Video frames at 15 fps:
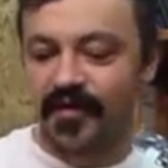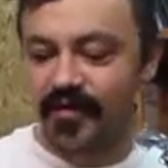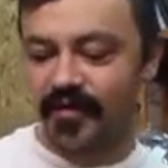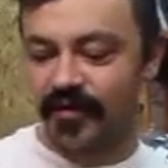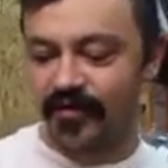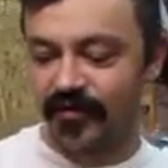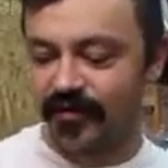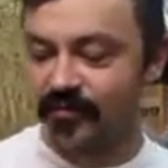
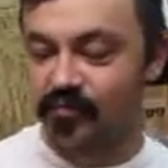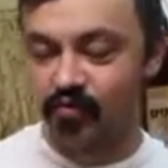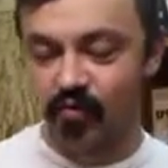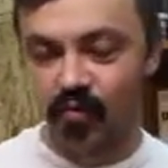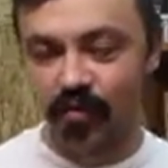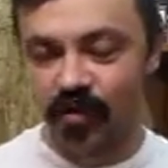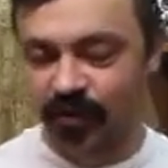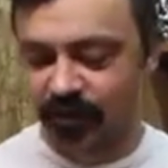is
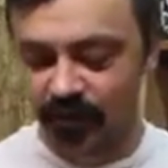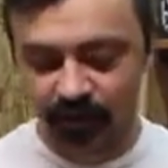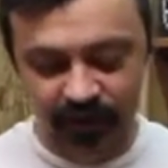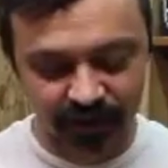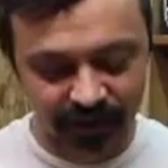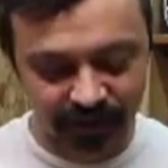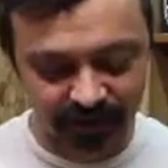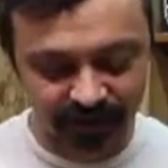
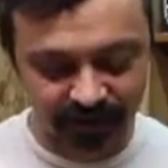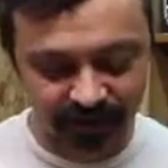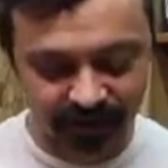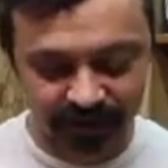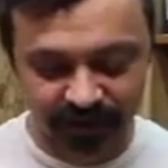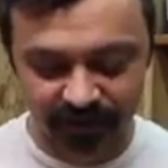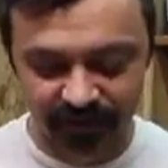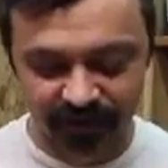remarkably
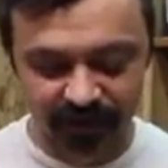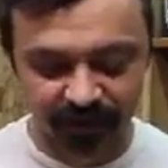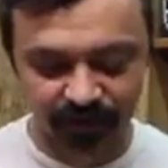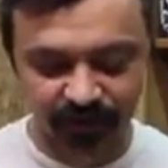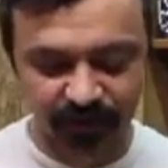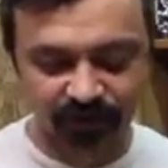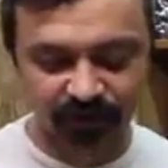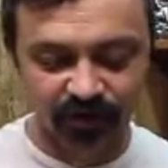easier
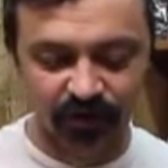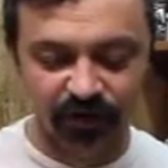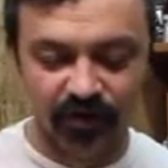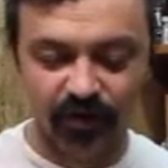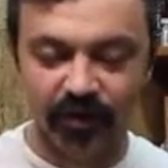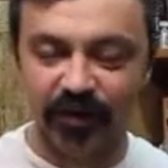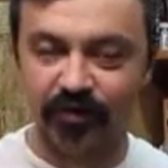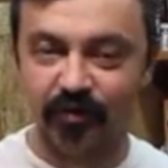to do
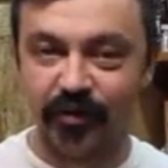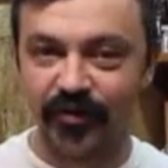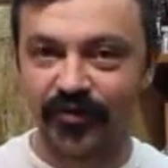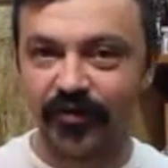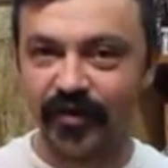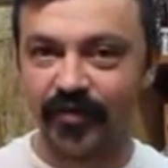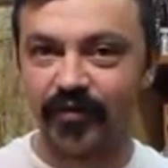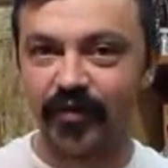and much
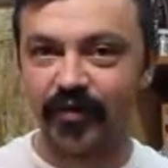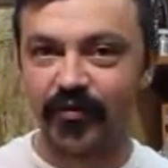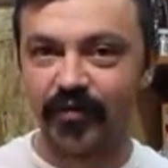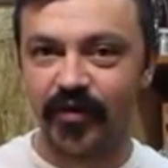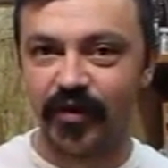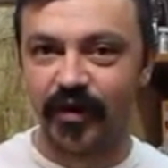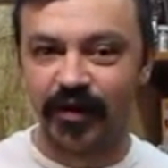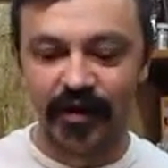less
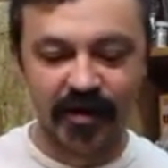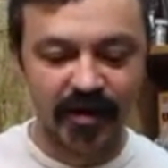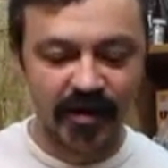frustrating.